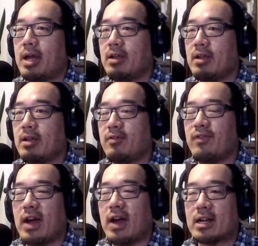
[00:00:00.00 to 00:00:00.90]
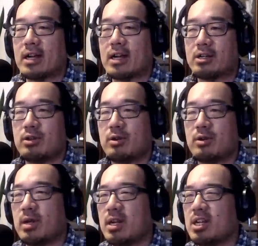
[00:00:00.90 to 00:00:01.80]

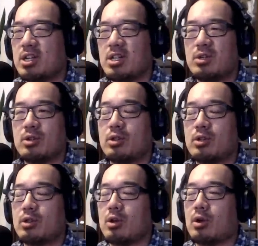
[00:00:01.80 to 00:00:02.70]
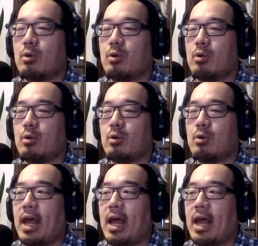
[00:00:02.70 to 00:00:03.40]
manufacturing issues or what